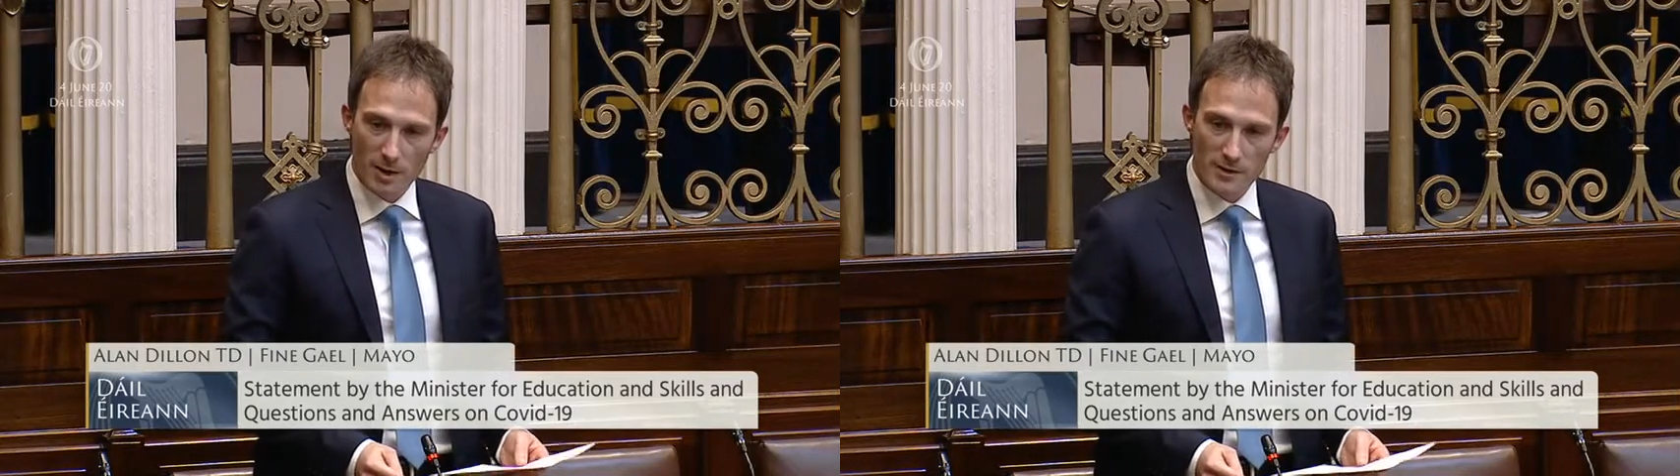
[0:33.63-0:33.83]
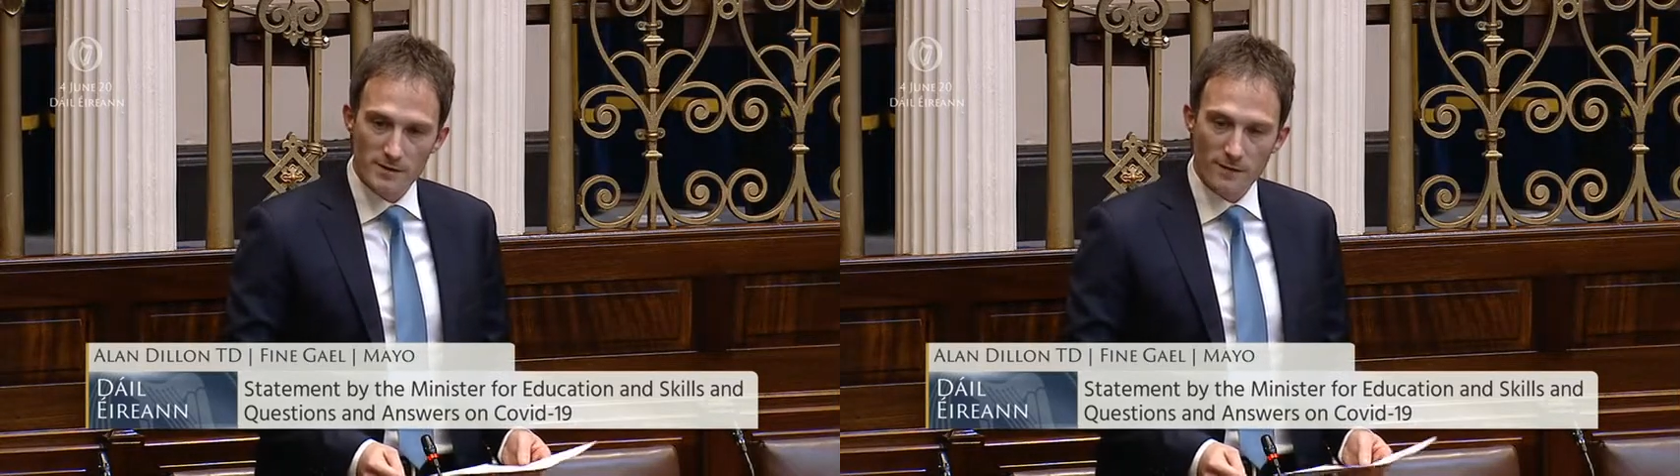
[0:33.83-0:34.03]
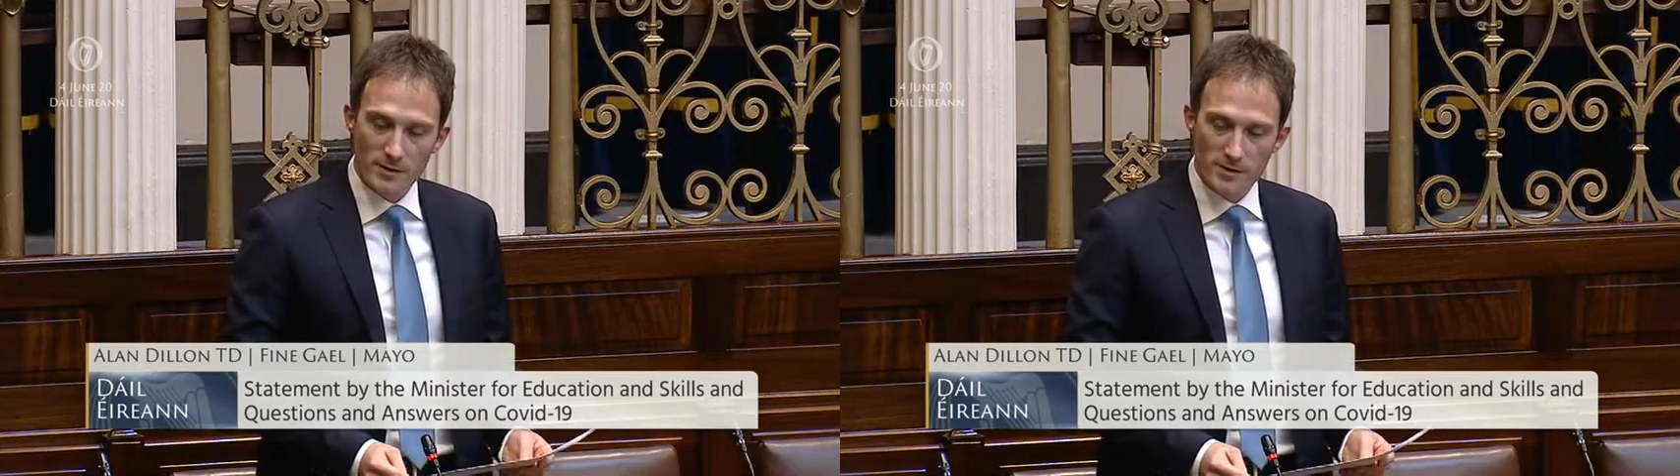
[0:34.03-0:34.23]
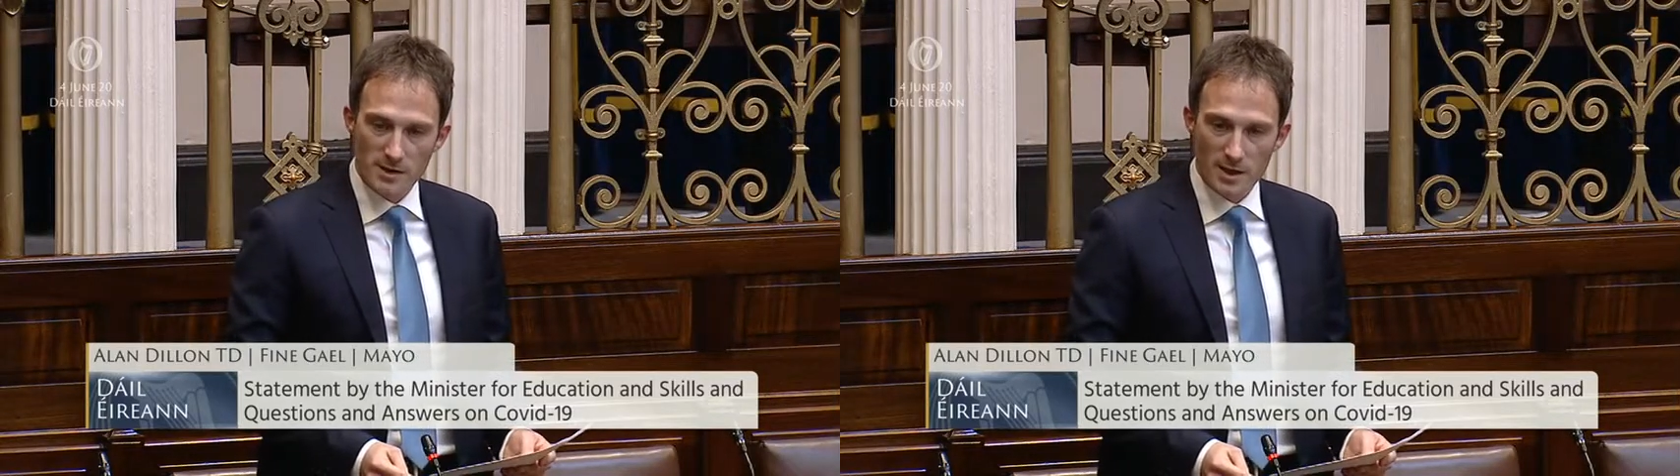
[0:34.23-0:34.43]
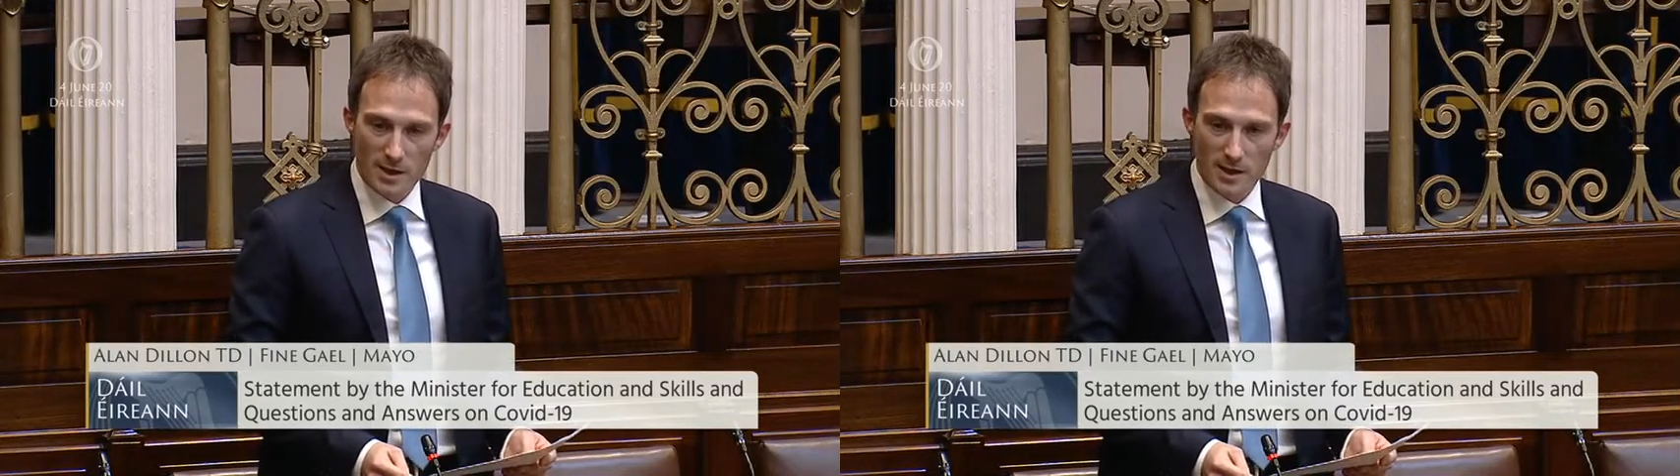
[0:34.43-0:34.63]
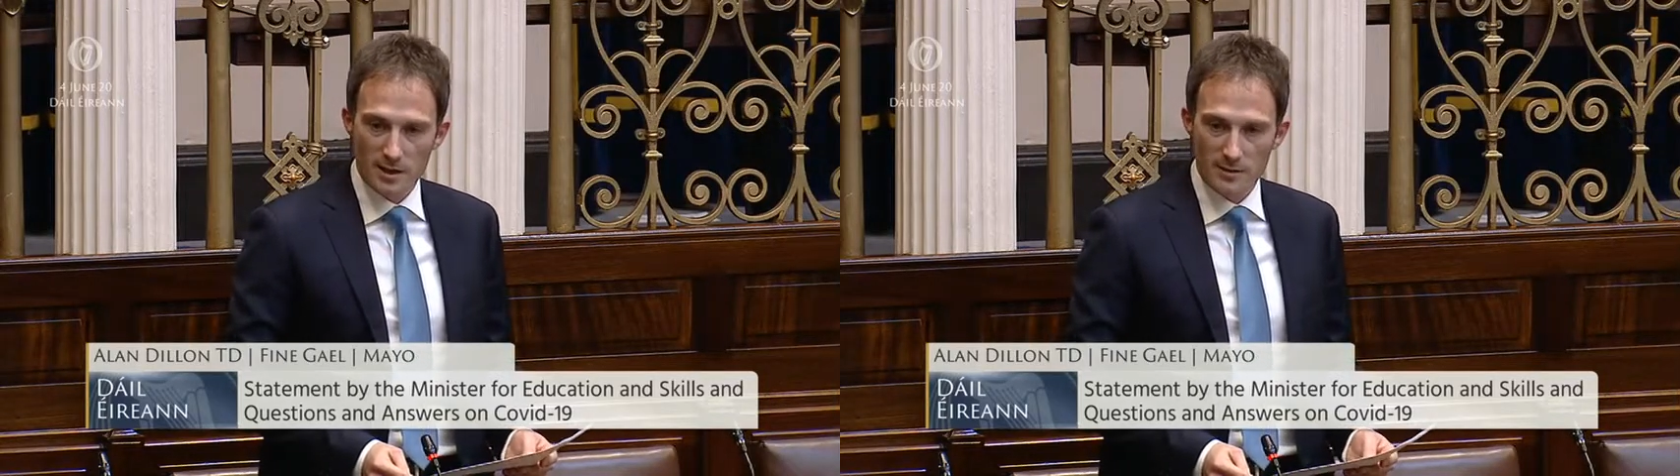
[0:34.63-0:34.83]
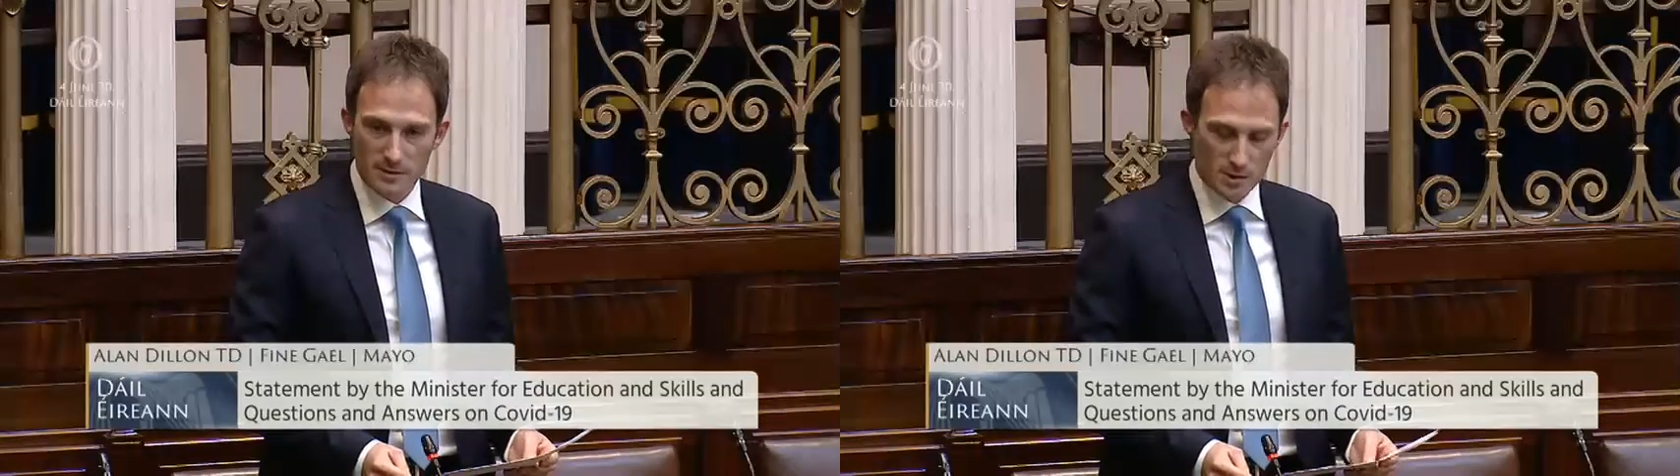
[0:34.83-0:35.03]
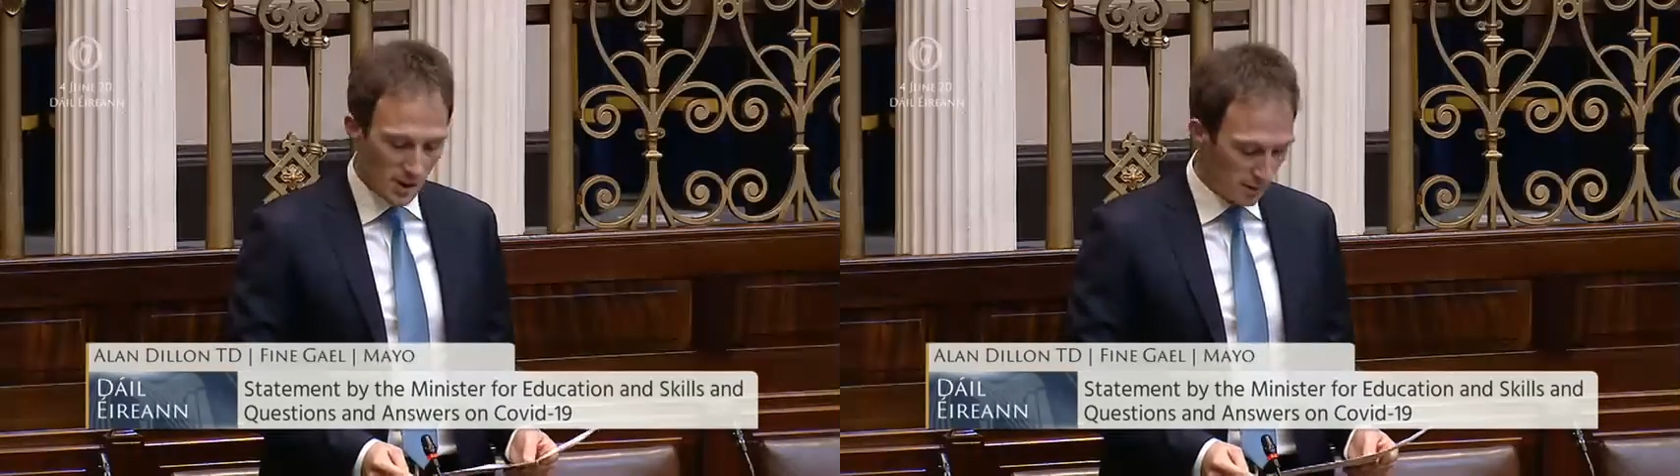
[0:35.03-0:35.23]
on his first day as
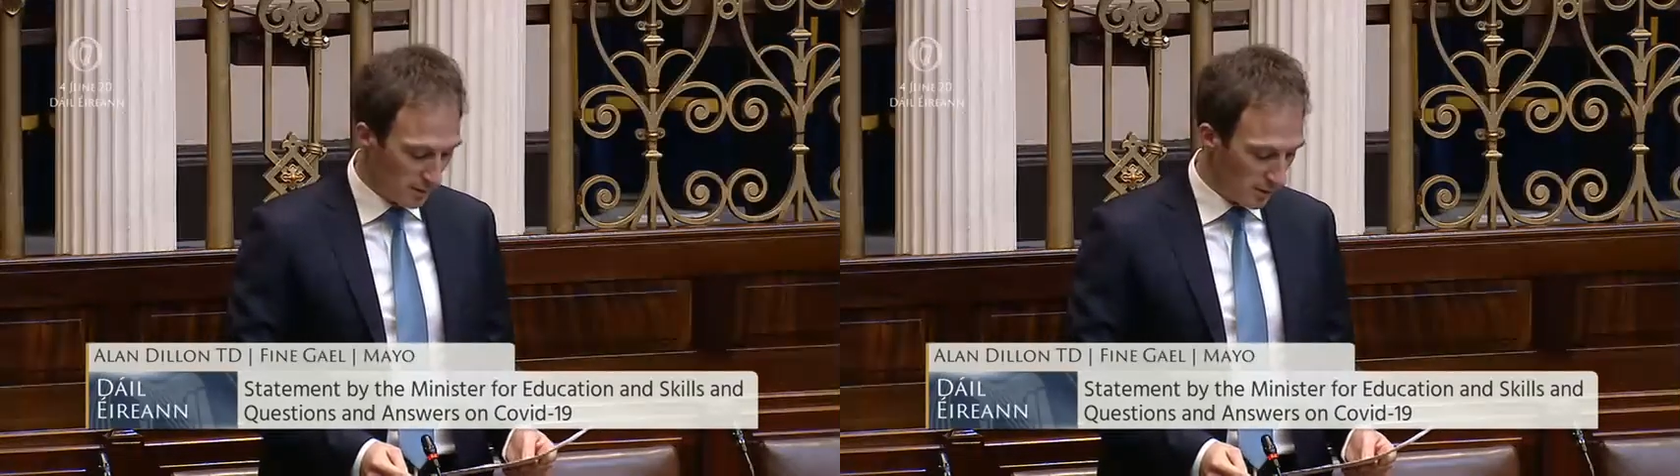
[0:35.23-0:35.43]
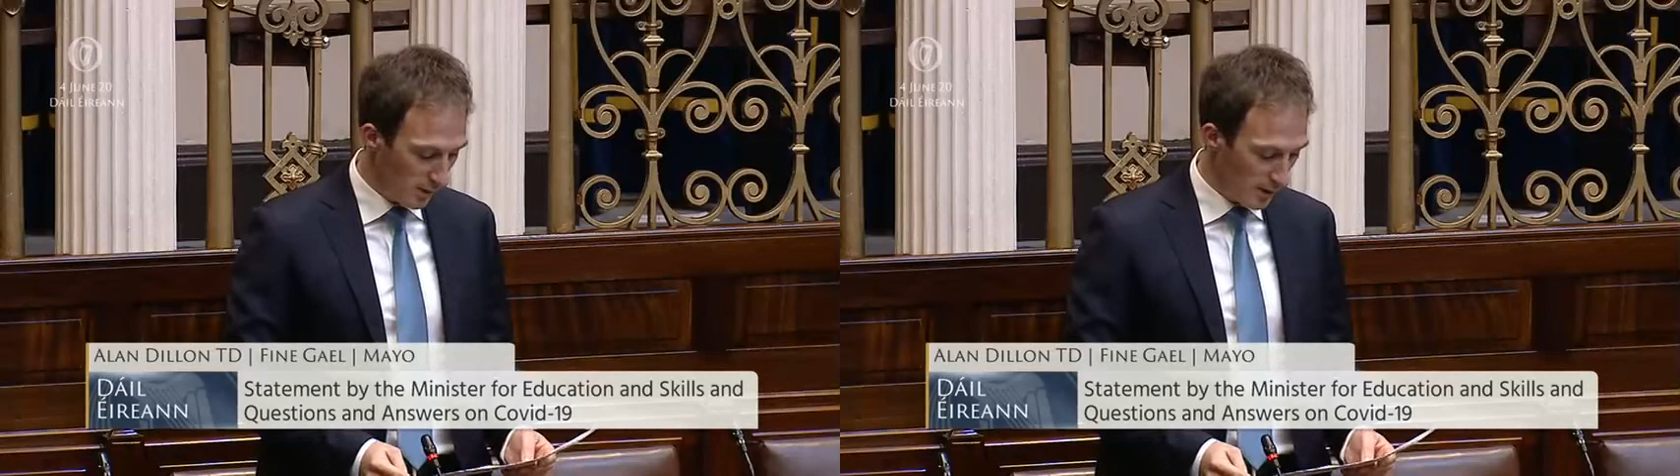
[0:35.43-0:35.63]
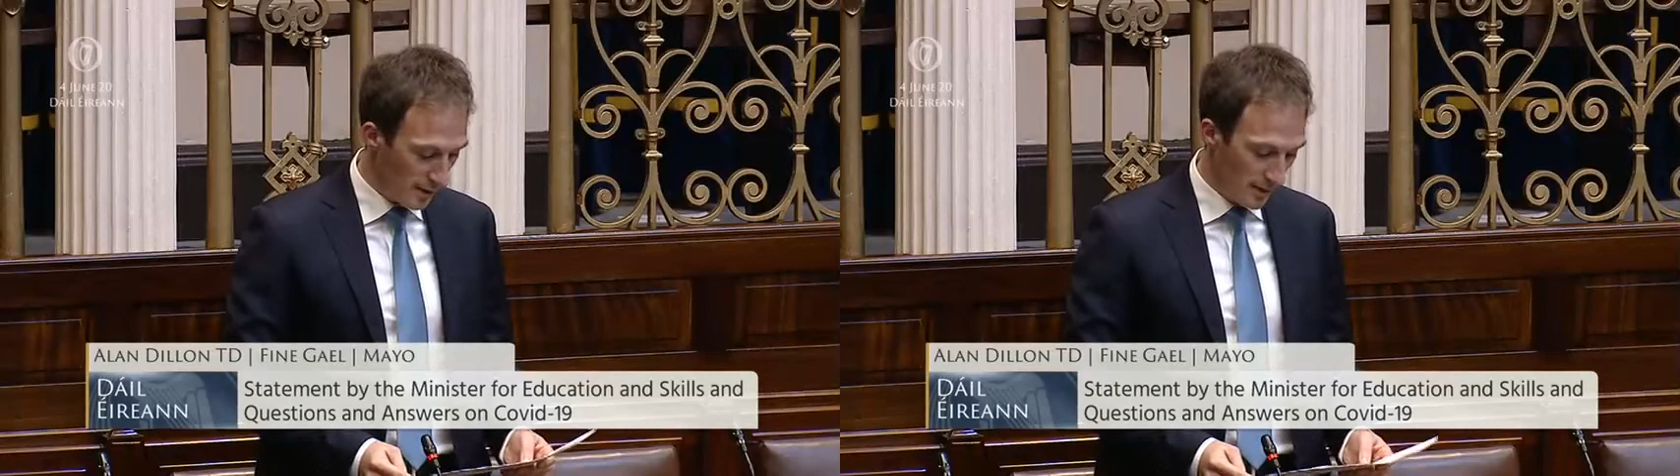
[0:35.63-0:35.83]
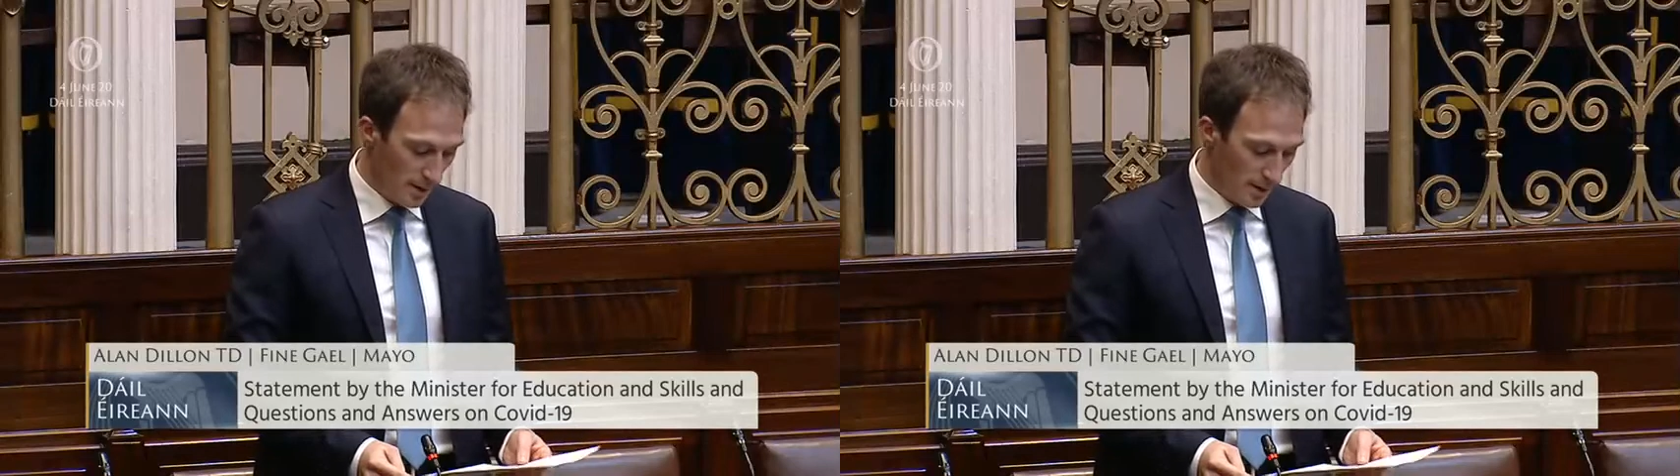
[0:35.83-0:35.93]
a Teachta